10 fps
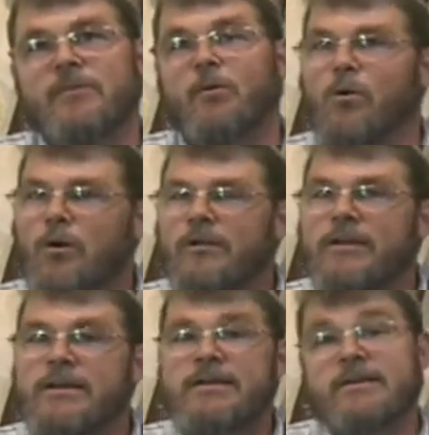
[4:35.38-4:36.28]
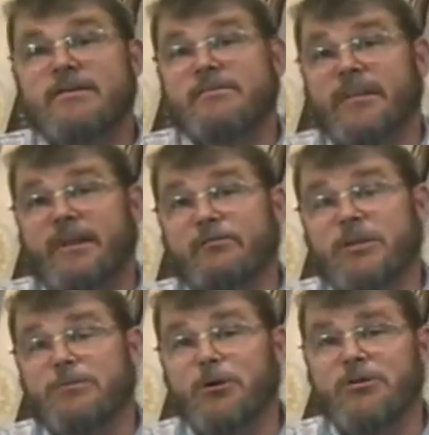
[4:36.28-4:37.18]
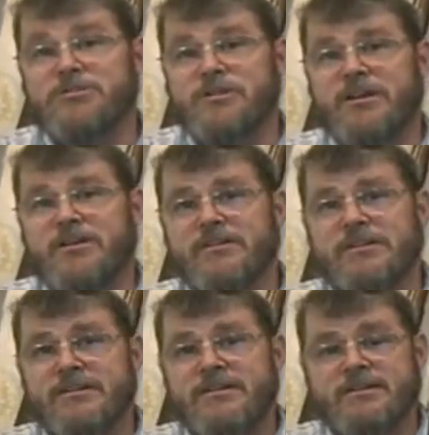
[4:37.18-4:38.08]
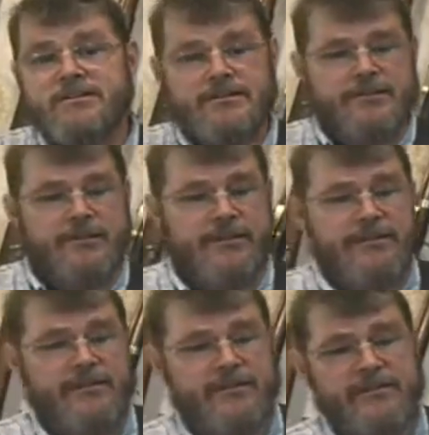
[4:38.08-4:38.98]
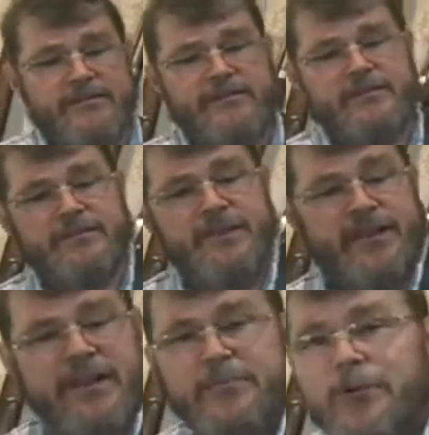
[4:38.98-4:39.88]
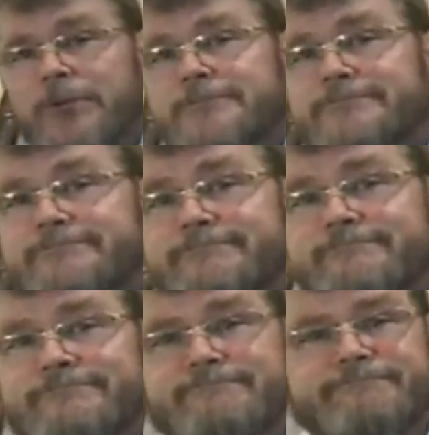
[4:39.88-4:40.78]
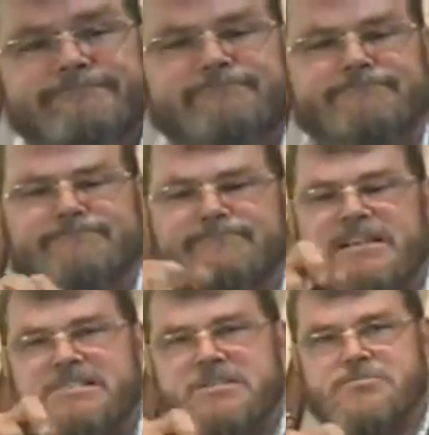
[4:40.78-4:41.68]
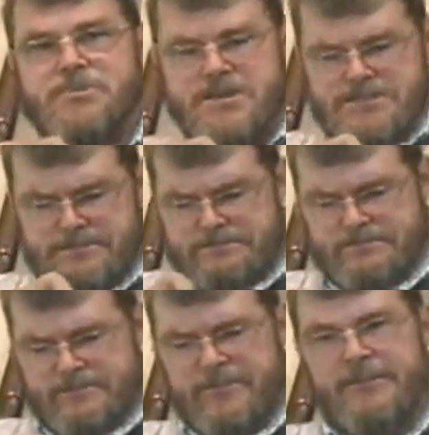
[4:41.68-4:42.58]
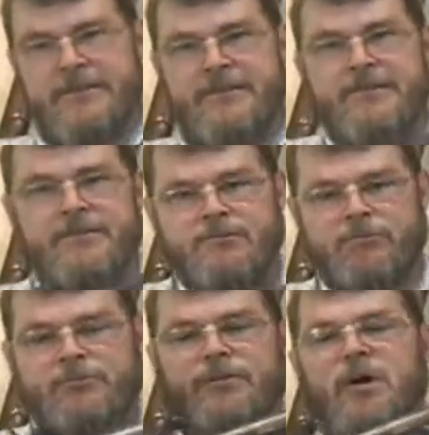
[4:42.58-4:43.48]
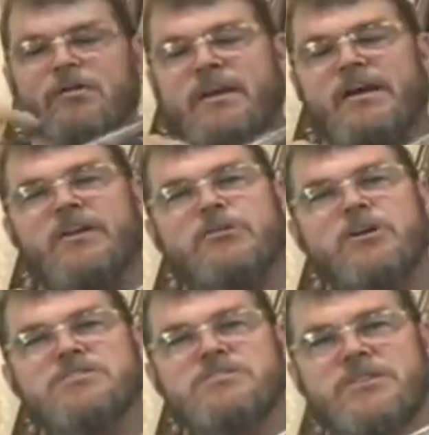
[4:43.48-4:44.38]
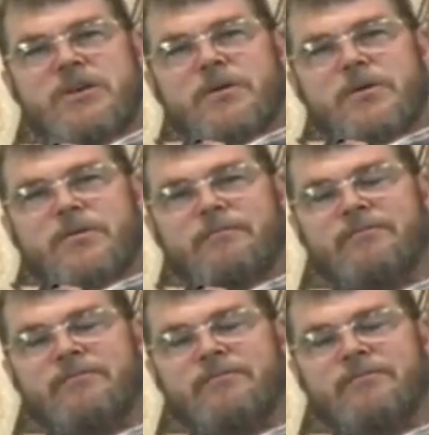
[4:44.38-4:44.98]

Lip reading: or that when they pulled the trigger, the hammer, that's this piece, would fall down and crush the cone.